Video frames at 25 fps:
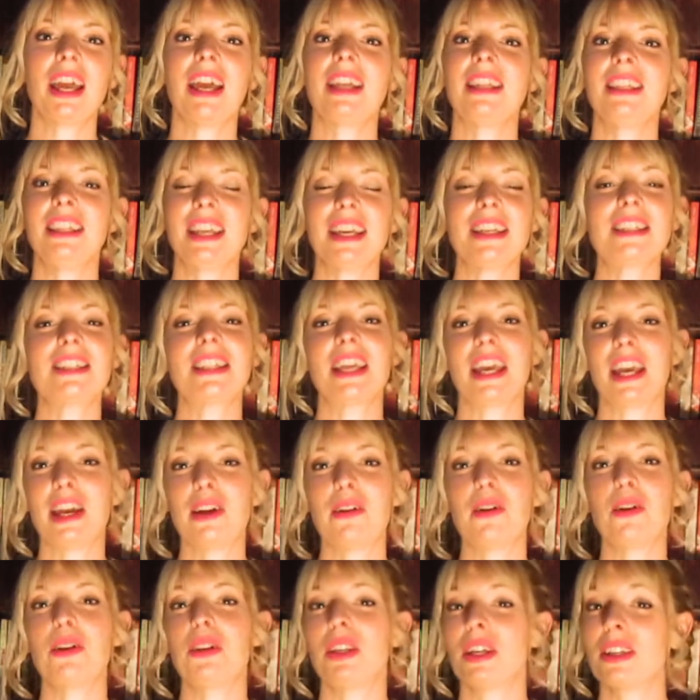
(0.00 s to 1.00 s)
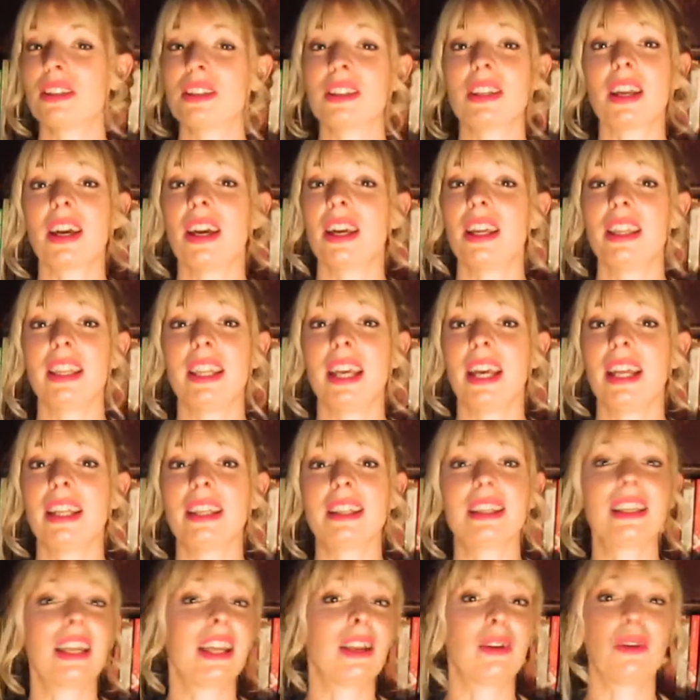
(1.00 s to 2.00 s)
and yes, the hero does die at the
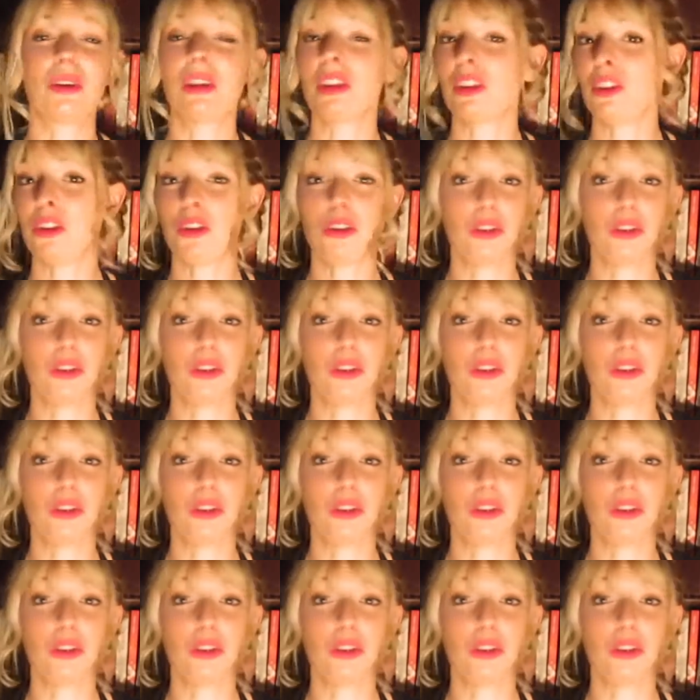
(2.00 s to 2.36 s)
end, and